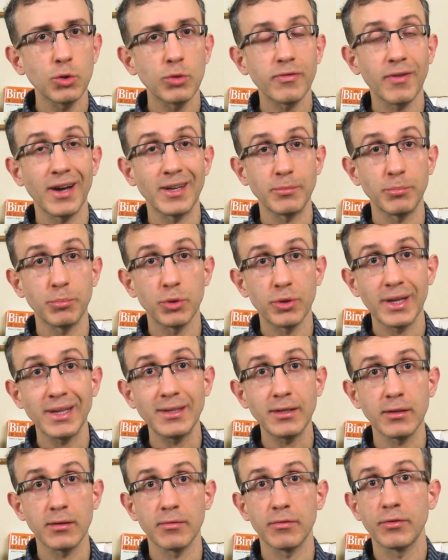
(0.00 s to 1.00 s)
You'll find
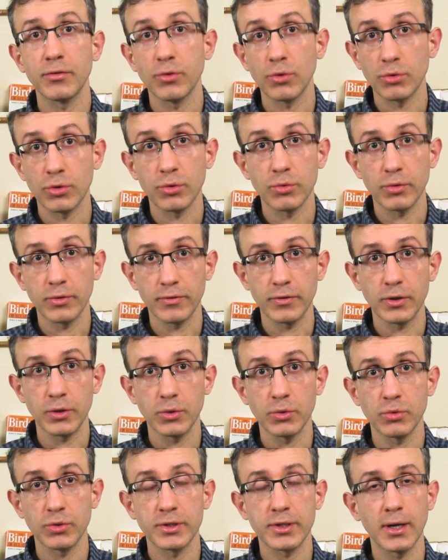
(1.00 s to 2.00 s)
plenty of thorough
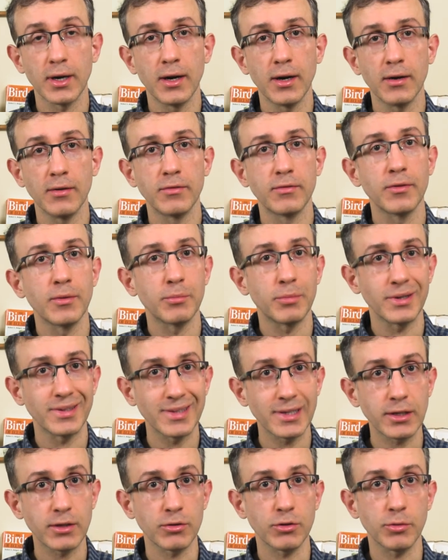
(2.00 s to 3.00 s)
reviews of
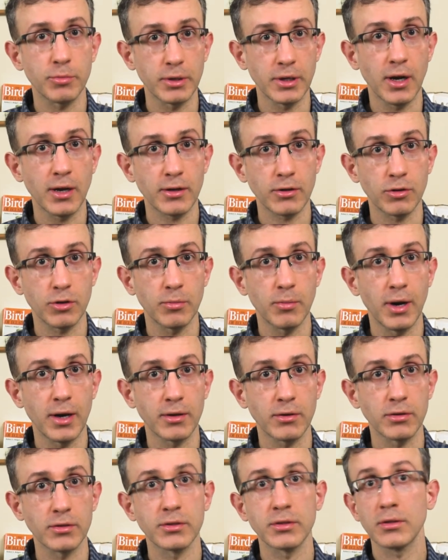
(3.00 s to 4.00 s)
particular binocular
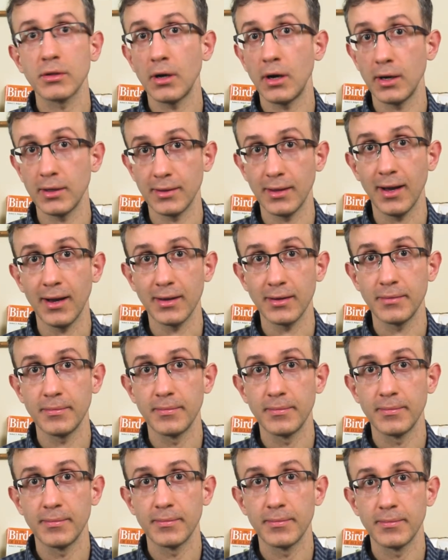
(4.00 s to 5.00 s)
models
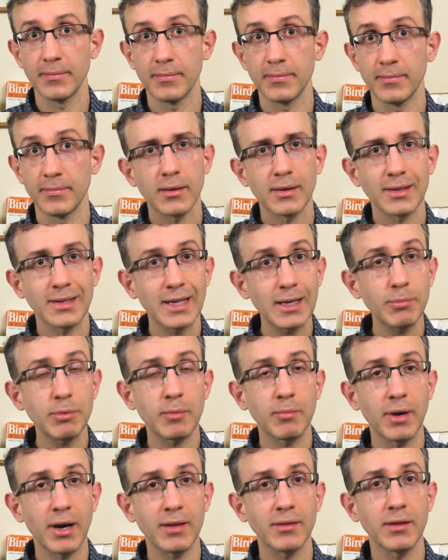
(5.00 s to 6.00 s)
online.
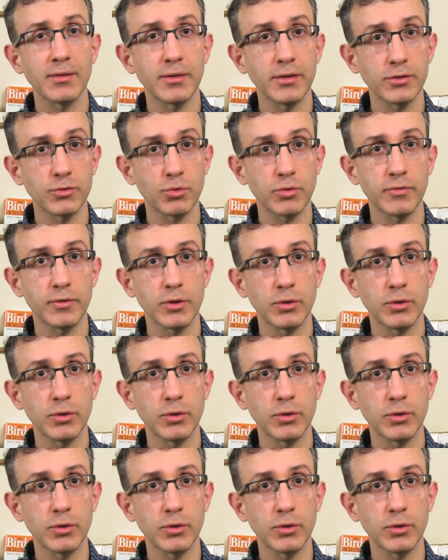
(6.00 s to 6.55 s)
Keep in mind that these